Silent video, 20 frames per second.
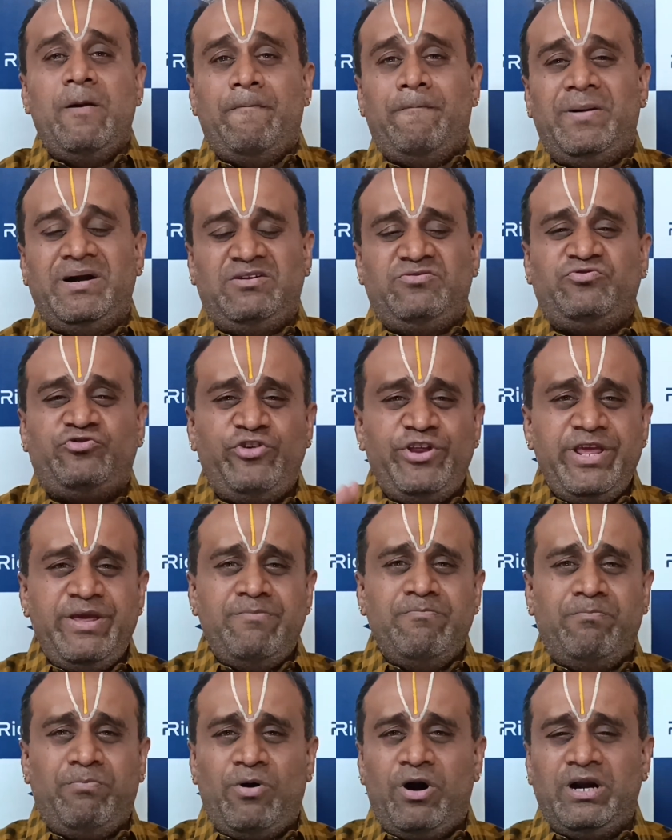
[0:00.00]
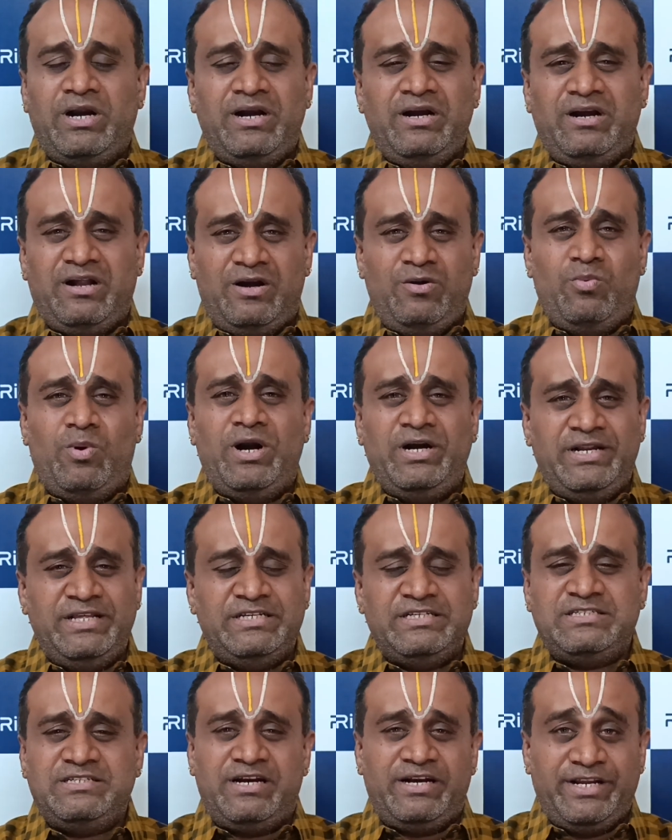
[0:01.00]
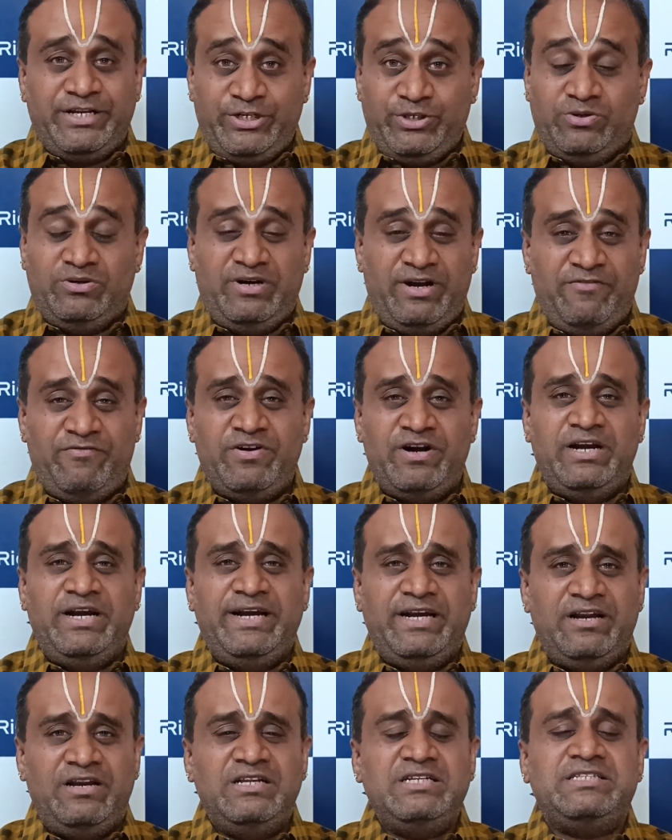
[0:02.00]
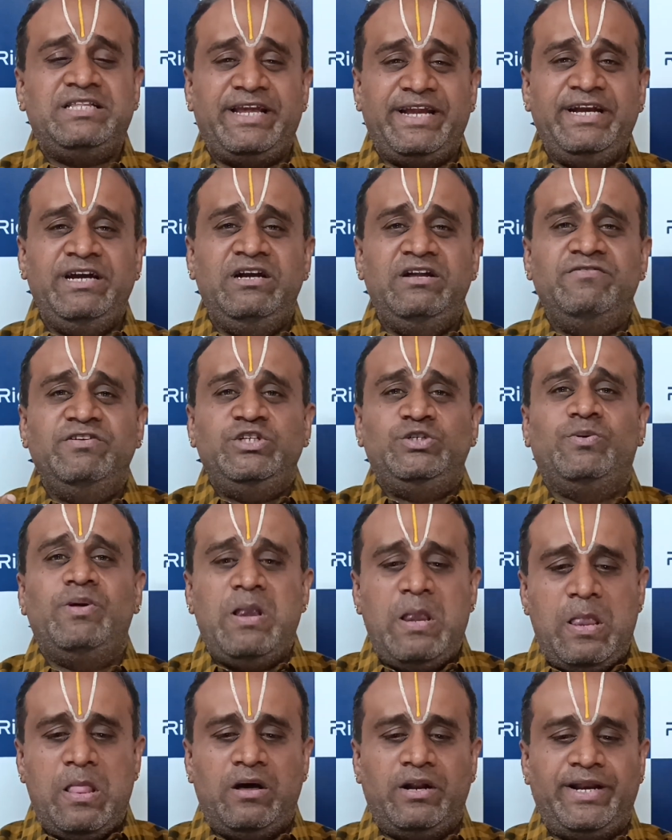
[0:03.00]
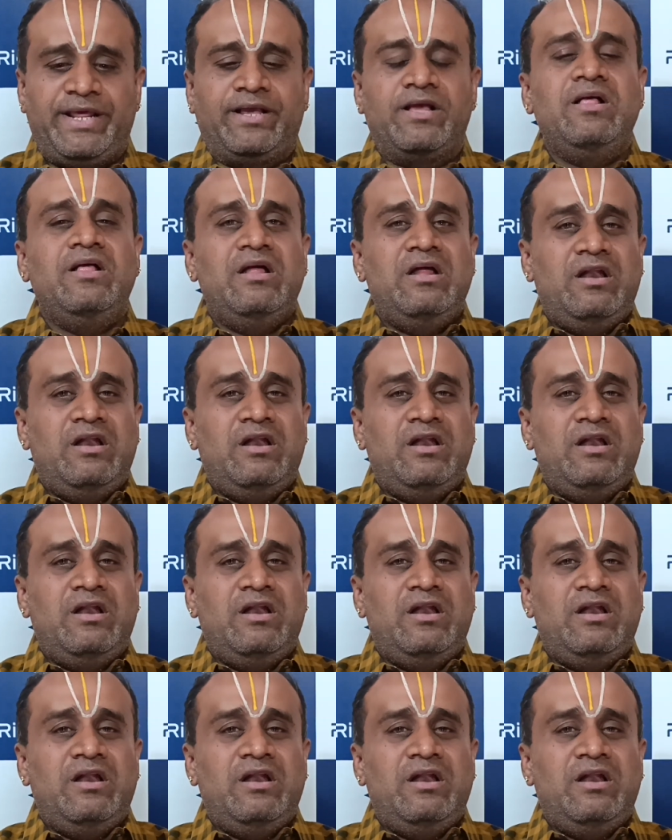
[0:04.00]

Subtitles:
but three important advantages that I should definitely tell is the individual learning.